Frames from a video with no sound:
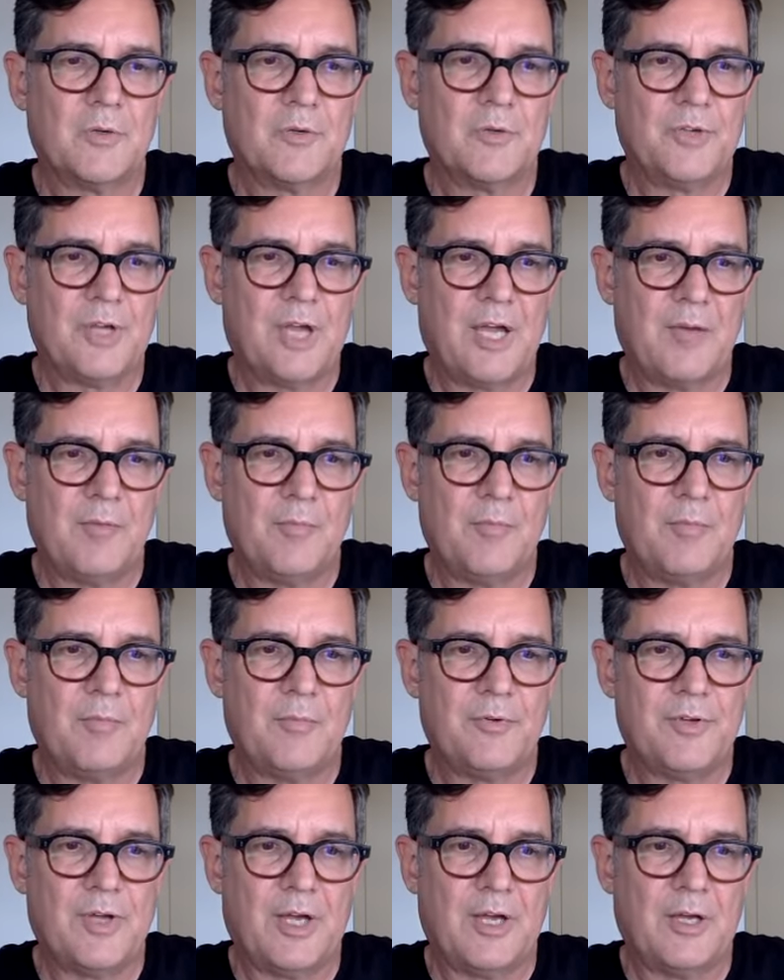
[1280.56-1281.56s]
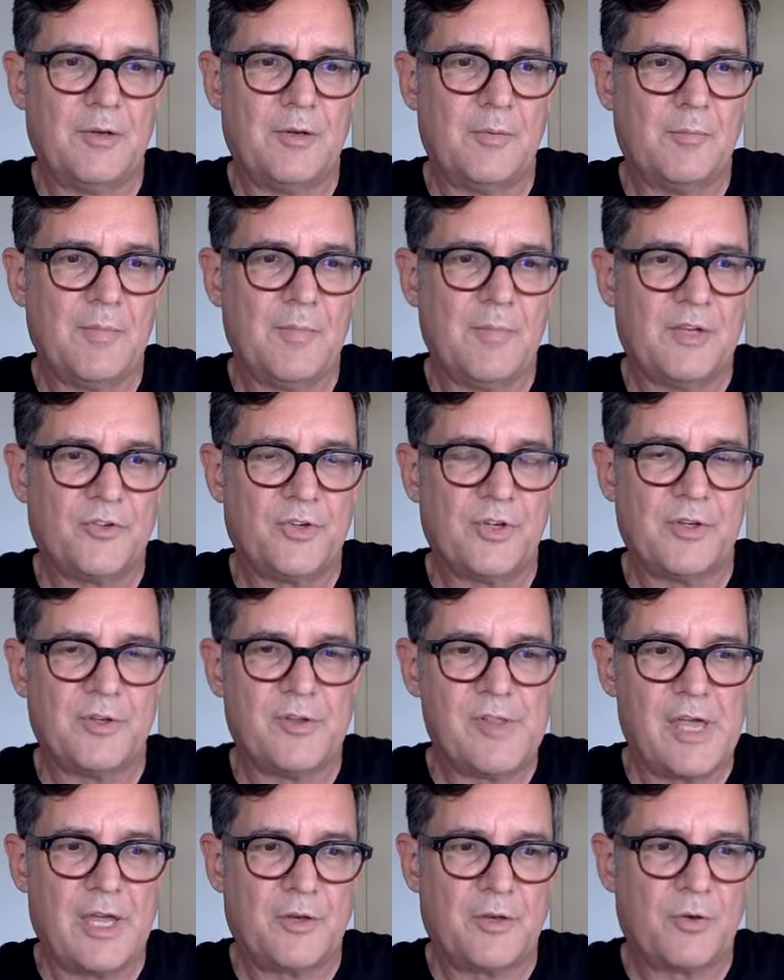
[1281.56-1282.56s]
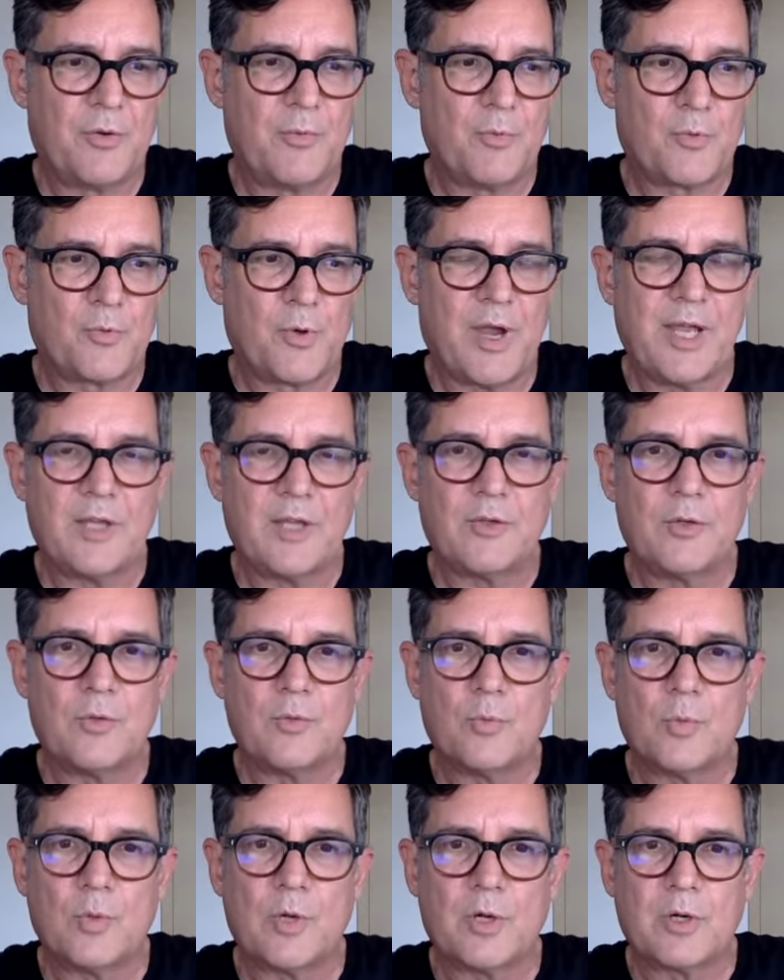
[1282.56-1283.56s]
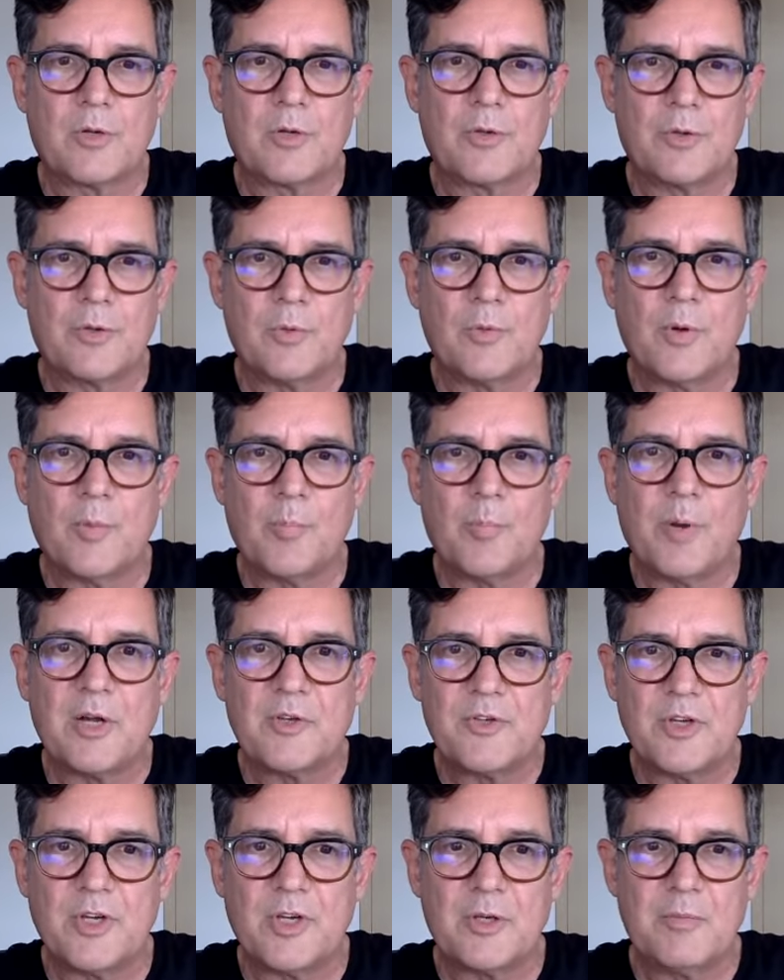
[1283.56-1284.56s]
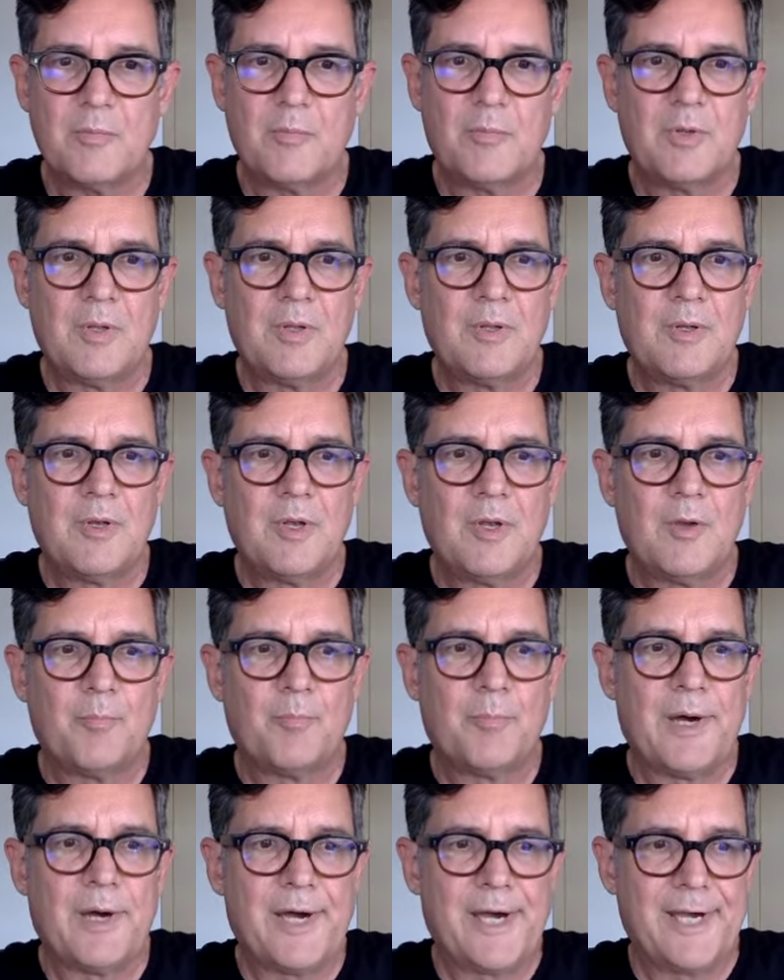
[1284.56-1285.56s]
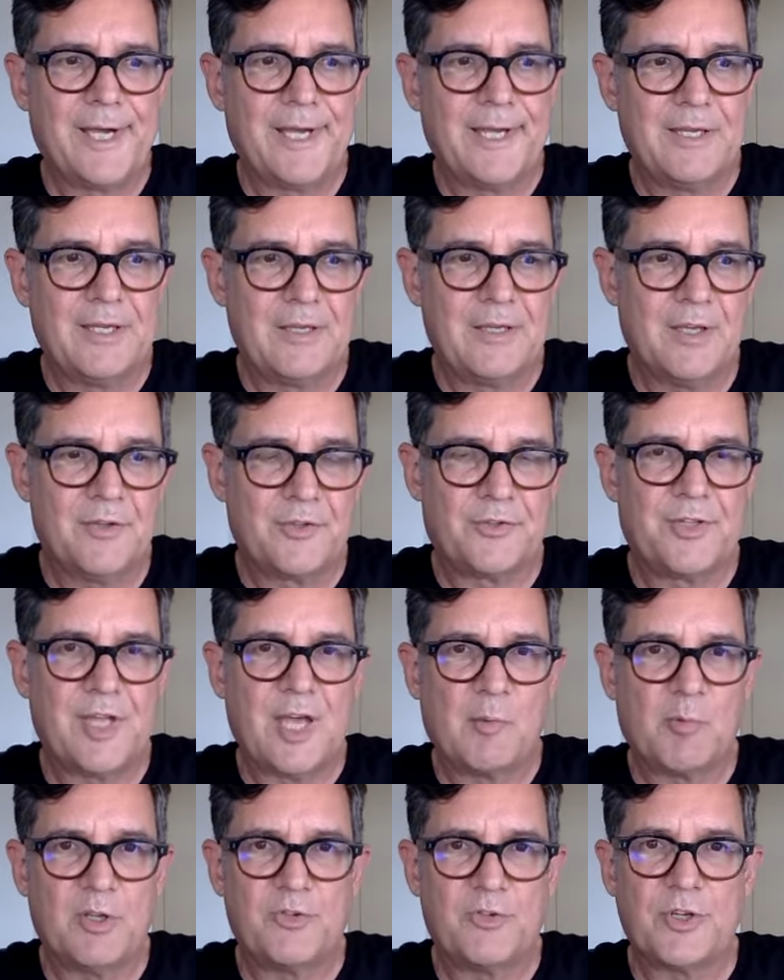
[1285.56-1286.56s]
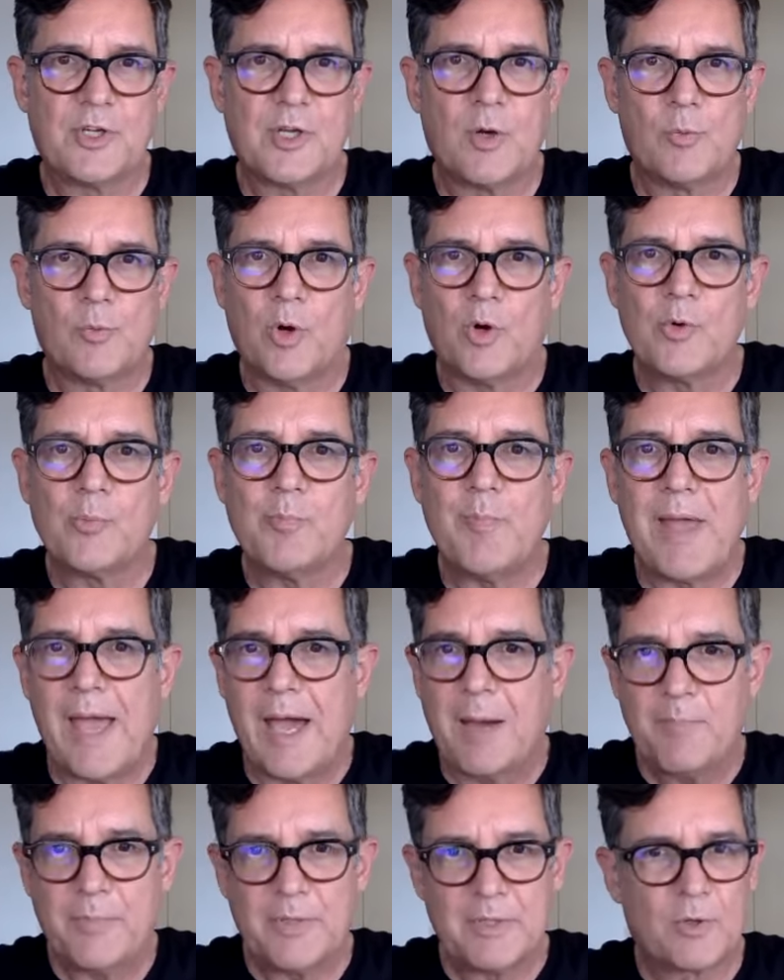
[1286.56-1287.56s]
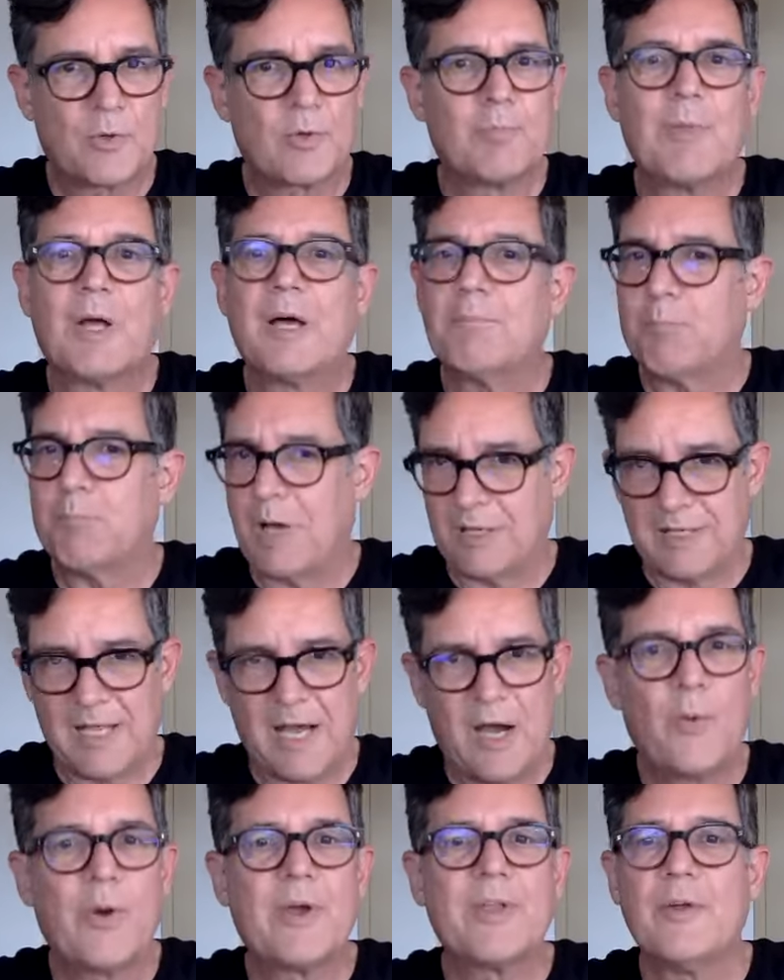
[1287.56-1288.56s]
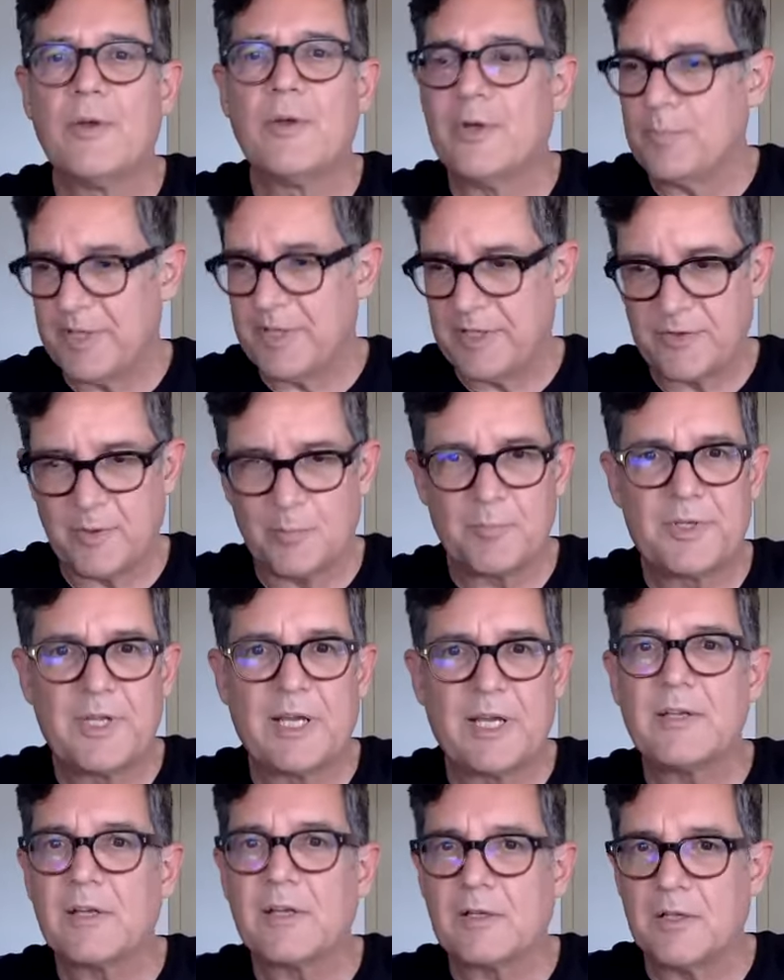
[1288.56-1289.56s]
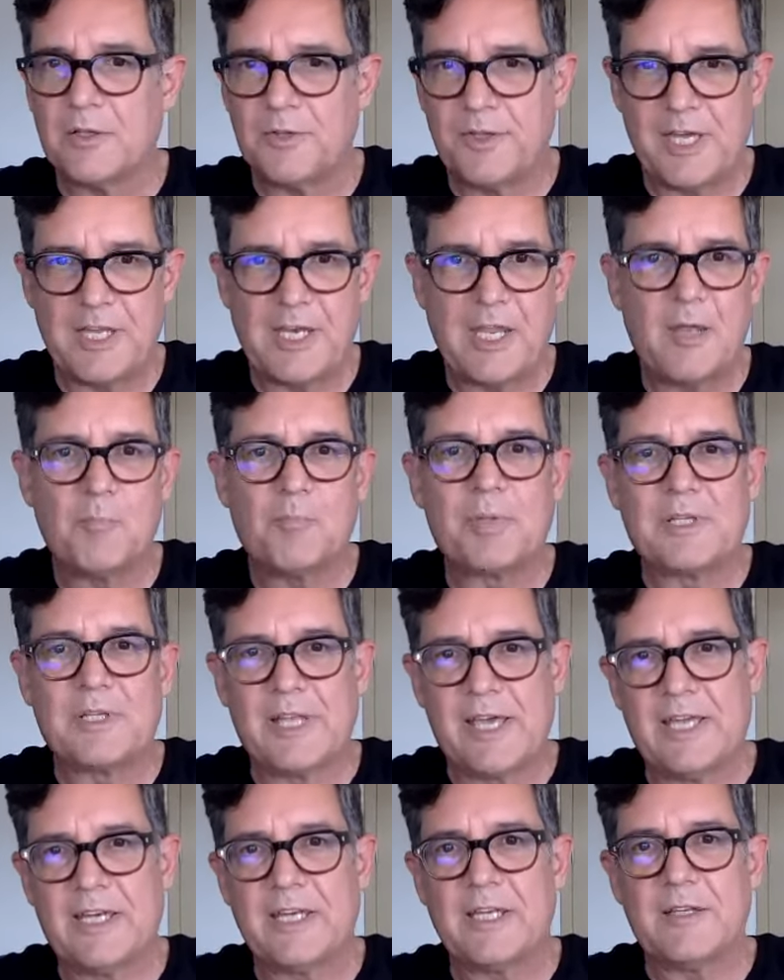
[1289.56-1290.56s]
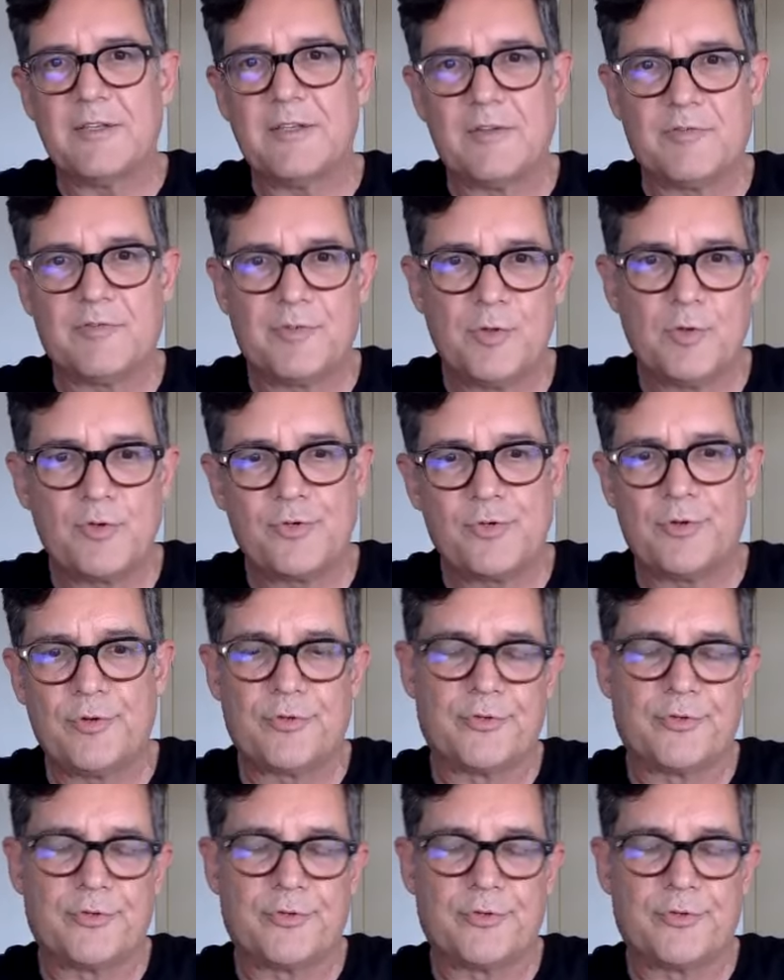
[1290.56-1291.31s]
John mentioned that trying to work to a budget by establishing a roadmap and allowing there to be some technical debt and planning in the future.